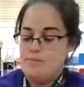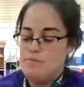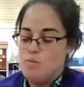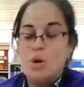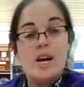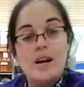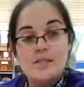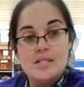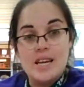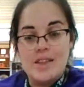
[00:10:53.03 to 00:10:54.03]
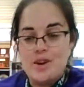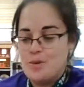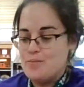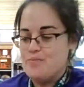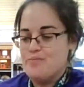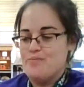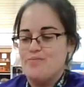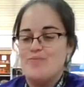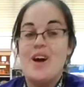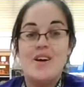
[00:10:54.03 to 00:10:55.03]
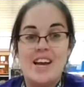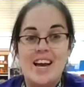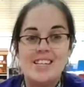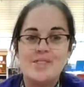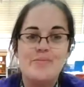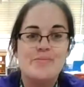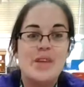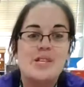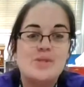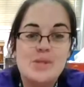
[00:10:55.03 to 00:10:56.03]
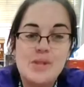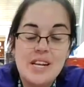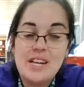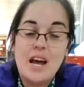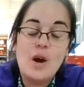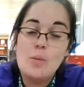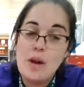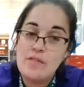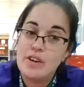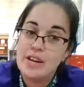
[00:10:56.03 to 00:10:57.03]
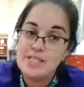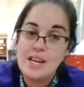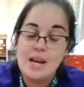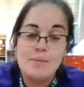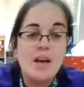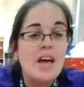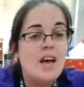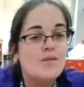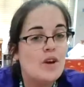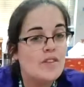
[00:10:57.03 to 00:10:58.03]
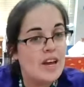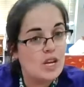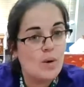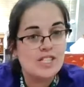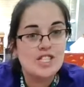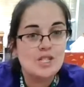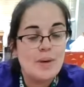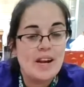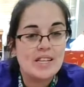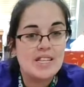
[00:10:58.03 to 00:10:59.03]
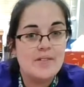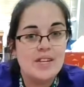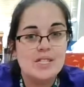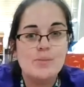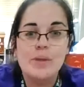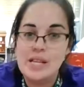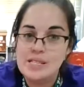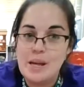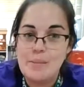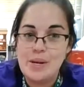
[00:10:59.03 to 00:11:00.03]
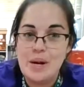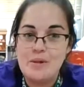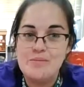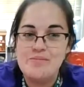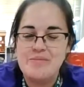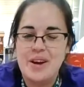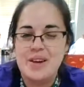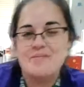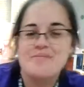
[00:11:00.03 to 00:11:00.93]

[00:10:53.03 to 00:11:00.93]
work on together. All right, guys, thanks for tuning in. I hope you have a great time. If you have any questions about activities, please let me know. All right.